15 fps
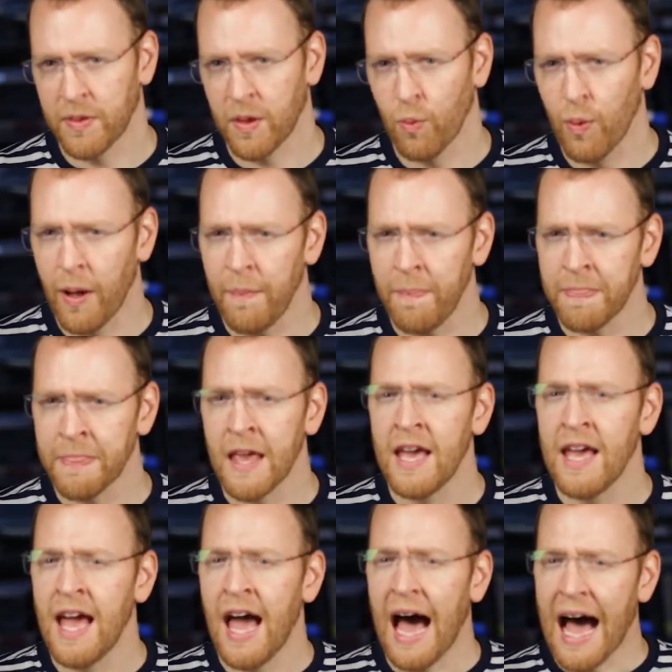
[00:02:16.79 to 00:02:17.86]
Well,
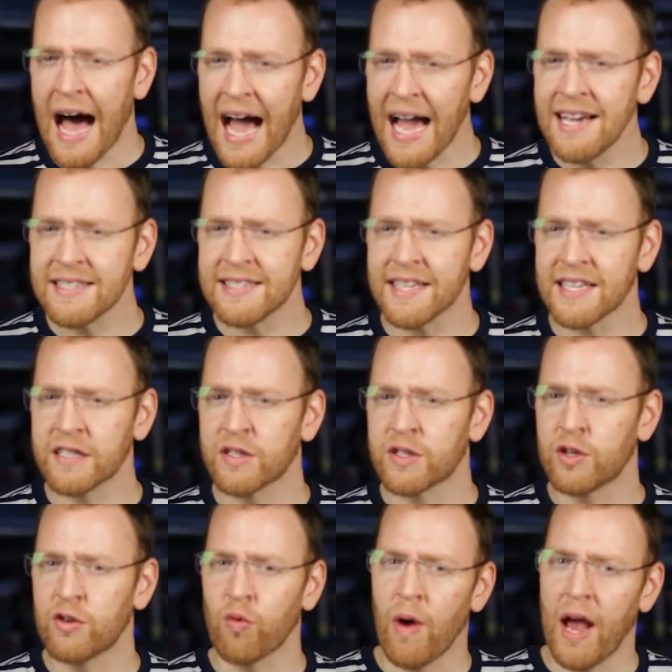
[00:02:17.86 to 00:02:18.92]
Isaac's
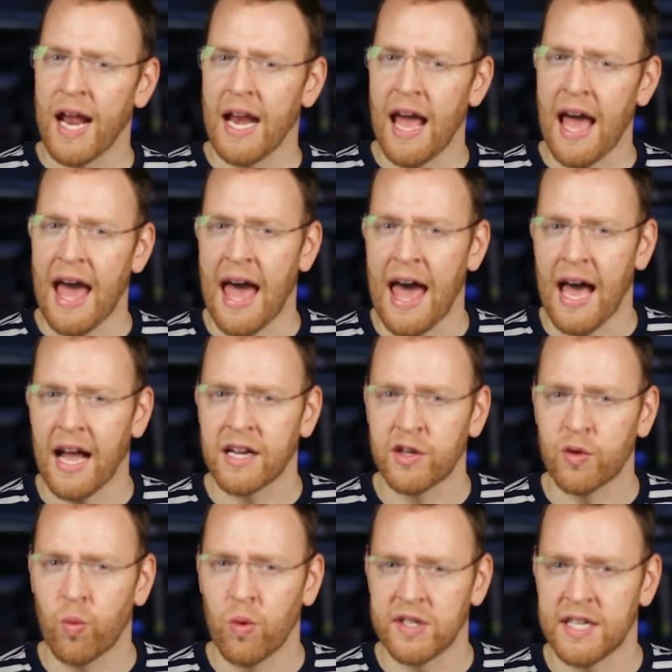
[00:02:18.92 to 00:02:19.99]
great
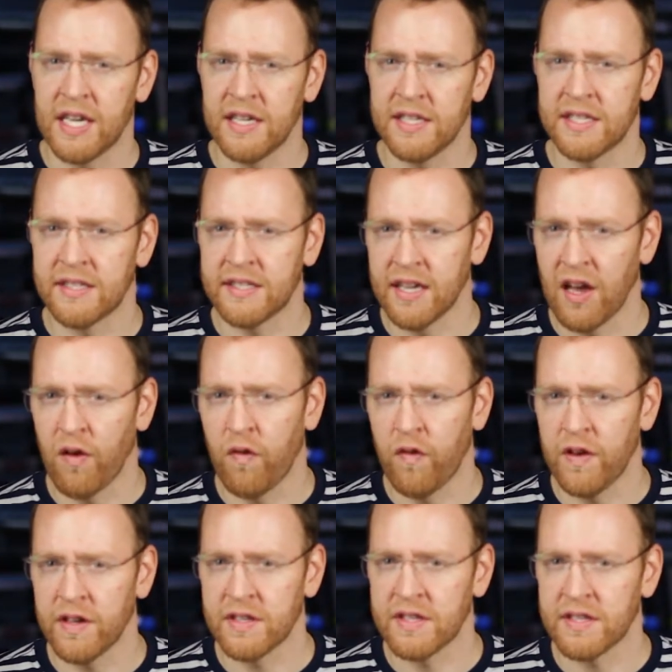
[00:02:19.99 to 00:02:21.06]
act was his
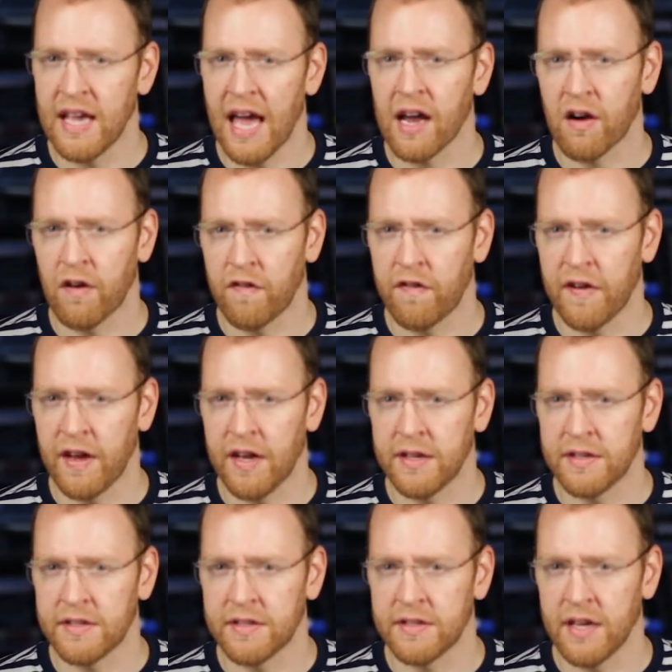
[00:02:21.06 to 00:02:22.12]

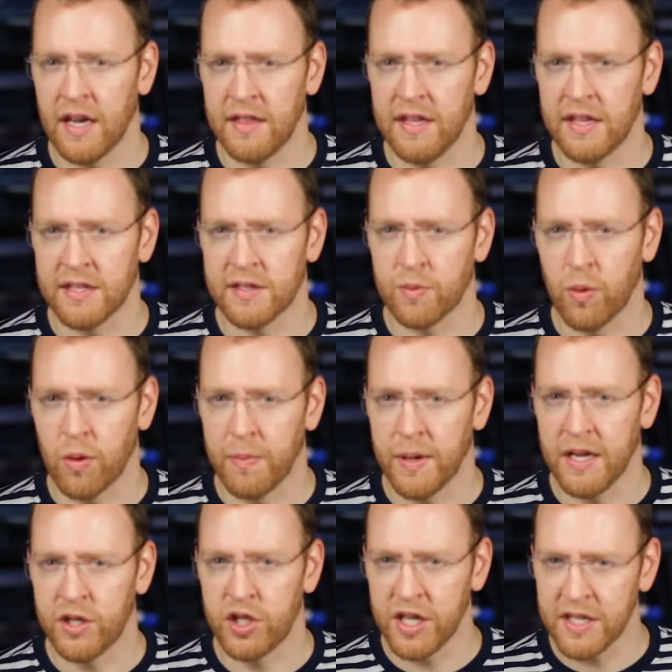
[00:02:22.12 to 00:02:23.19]
self-sacrifice, and this will
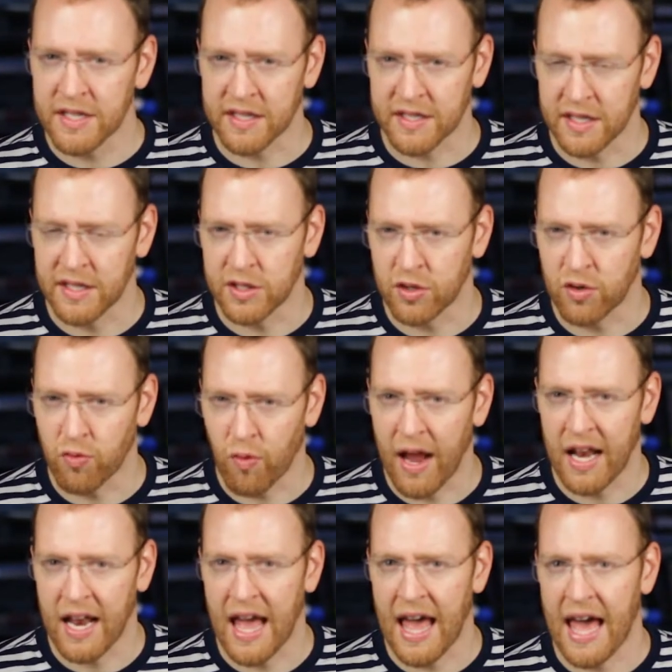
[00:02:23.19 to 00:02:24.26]
be Jesus'
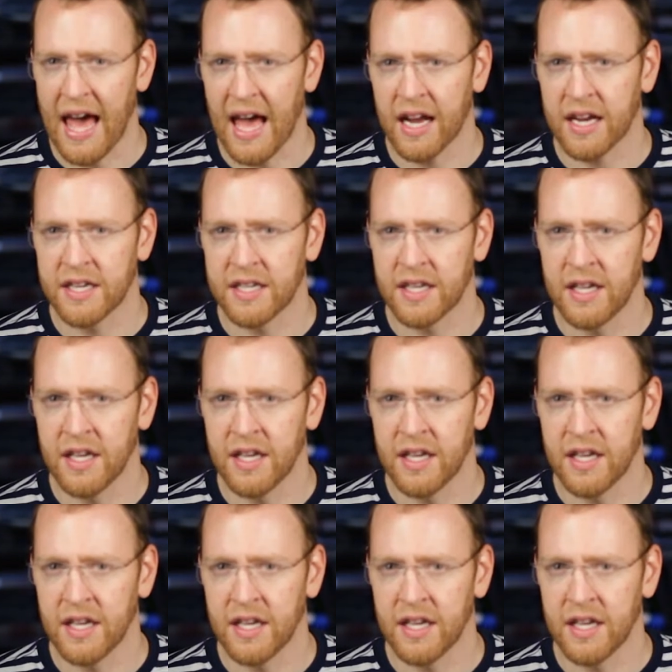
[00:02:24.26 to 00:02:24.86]
great act.